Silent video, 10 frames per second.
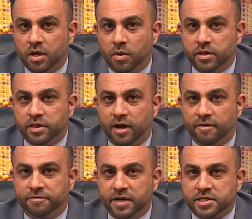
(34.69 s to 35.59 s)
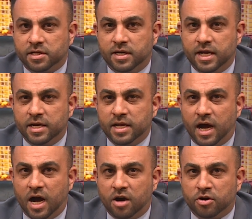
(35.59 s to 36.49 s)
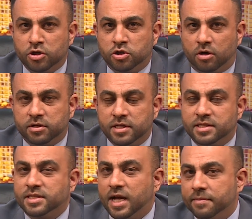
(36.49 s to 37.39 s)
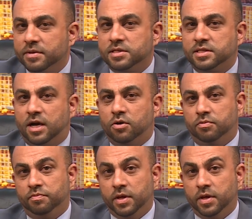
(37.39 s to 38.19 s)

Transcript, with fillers: when the vessel Lady R docked in Simonstown.